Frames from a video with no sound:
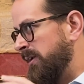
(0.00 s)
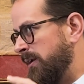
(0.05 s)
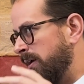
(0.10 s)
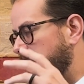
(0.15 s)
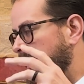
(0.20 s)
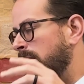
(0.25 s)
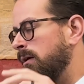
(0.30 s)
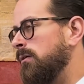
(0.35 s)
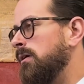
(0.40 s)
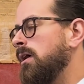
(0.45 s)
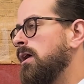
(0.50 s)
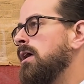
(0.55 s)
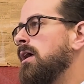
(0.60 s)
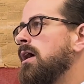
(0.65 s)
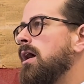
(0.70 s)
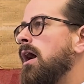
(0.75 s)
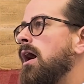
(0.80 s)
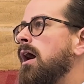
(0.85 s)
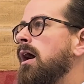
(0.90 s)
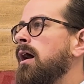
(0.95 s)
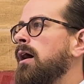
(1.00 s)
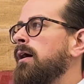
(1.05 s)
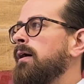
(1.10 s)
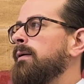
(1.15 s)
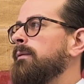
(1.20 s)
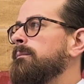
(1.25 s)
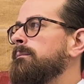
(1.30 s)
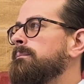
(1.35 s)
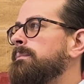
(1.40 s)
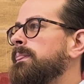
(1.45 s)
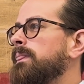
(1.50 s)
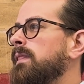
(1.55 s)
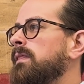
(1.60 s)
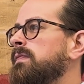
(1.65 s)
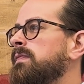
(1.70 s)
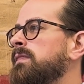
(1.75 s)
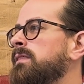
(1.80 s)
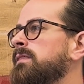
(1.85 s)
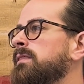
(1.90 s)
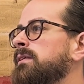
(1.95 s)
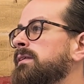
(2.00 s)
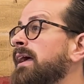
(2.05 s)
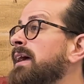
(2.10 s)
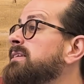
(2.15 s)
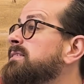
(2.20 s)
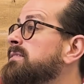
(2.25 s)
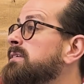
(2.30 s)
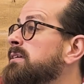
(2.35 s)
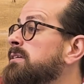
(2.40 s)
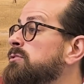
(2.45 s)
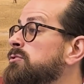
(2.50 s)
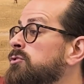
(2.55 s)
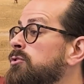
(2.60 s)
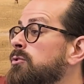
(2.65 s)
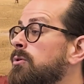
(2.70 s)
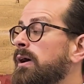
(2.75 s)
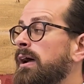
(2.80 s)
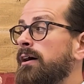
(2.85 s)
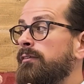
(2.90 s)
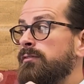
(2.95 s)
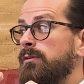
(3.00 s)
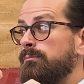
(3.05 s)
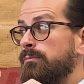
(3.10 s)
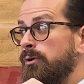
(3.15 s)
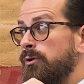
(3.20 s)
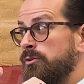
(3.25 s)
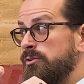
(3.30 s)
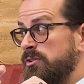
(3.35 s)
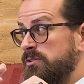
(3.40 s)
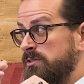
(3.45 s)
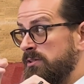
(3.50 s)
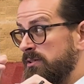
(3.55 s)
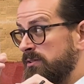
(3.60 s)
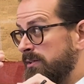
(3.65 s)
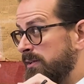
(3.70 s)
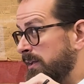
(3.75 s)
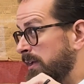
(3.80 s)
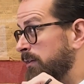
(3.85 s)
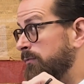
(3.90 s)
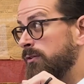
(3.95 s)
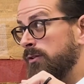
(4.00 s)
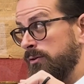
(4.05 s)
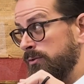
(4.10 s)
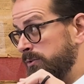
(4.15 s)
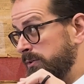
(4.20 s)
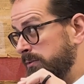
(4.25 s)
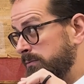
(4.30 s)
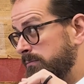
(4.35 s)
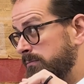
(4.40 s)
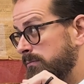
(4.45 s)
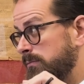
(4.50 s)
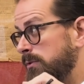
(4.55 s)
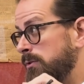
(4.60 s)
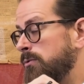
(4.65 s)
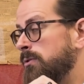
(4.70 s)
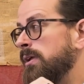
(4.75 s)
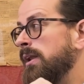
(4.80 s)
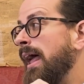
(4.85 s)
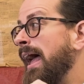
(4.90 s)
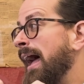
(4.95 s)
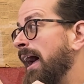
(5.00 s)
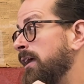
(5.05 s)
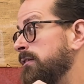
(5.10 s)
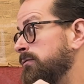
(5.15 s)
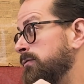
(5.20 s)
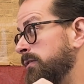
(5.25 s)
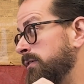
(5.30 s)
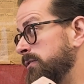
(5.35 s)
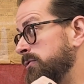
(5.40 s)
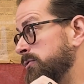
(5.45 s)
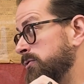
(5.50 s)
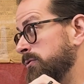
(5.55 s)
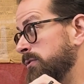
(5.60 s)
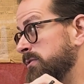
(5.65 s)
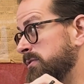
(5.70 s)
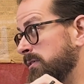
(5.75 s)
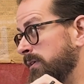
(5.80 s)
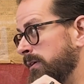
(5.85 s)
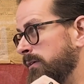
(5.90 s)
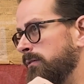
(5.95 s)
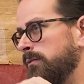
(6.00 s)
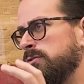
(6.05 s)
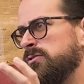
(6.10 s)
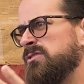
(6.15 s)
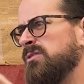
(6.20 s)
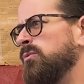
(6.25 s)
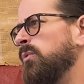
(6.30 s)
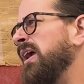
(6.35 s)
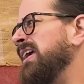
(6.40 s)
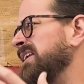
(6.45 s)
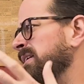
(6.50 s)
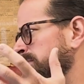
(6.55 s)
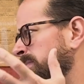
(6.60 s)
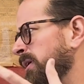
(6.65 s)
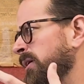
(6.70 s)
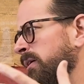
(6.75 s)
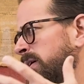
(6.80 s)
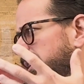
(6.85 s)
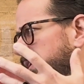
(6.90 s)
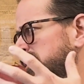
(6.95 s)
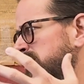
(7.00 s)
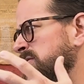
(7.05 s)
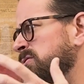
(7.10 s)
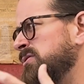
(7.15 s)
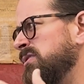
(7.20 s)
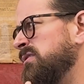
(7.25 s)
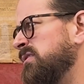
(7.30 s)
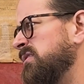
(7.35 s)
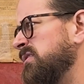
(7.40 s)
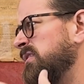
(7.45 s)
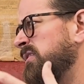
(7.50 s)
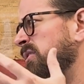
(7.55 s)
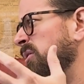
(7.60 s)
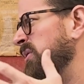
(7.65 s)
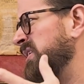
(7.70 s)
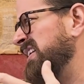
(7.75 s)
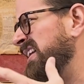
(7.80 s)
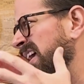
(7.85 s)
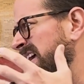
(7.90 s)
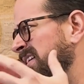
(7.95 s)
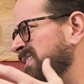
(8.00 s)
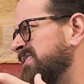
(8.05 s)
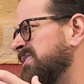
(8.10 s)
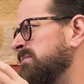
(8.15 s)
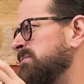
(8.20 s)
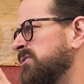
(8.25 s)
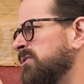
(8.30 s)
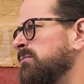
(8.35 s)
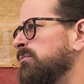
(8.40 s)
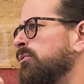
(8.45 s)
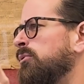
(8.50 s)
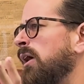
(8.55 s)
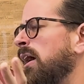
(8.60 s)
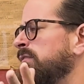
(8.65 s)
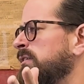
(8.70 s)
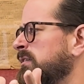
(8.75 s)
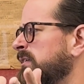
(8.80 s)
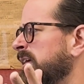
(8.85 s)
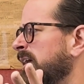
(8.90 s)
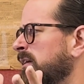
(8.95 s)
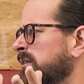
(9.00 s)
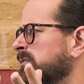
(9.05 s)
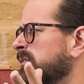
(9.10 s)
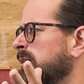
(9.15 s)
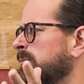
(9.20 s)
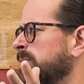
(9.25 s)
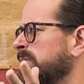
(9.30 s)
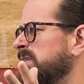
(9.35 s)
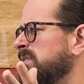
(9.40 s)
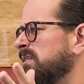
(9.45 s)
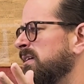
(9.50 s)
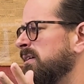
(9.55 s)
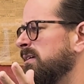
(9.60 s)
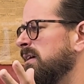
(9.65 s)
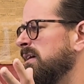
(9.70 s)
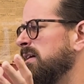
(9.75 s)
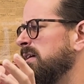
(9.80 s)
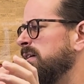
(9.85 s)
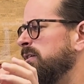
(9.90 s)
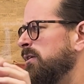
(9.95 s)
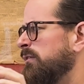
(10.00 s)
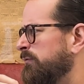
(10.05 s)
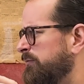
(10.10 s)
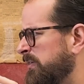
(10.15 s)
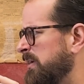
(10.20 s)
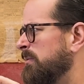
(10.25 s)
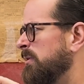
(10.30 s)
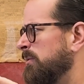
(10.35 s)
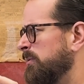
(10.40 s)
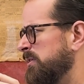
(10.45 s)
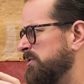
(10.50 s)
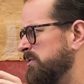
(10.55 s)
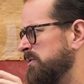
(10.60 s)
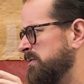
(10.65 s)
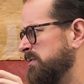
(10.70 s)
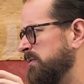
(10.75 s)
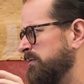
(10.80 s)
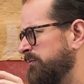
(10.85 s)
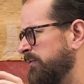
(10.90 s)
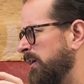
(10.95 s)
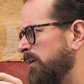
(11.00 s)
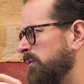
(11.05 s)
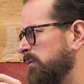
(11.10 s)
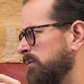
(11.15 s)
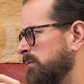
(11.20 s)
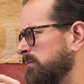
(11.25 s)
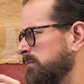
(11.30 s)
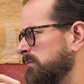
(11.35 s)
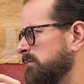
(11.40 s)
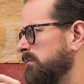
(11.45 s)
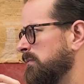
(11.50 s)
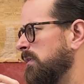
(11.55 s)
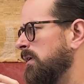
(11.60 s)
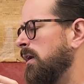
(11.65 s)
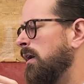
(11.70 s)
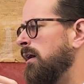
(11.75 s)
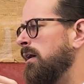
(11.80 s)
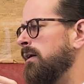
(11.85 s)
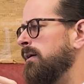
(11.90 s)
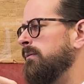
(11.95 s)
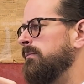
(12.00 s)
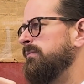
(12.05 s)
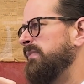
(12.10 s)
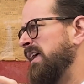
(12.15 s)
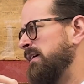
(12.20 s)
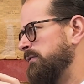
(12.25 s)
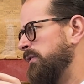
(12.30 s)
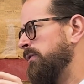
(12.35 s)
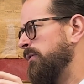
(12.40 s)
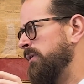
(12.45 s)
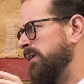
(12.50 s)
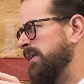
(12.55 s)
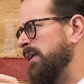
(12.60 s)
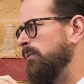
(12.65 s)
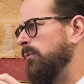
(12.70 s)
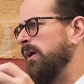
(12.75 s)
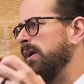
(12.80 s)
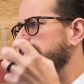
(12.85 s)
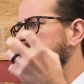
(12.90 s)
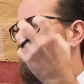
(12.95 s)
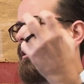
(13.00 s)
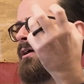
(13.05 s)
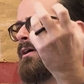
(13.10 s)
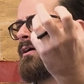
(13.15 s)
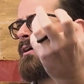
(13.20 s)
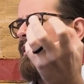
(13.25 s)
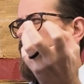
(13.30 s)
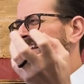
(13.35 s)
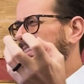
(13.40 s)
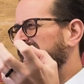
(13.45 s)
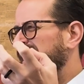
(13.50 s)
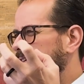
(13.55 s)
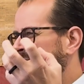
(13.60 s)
in and out. The nice thing is you don't have to purchase it the day of closing. You can add flood insurance later. There's a waiting period. It's usually 30 days. Some privately held companies, like you have FEMA, which is the federal, they have a 30-day wait. A lot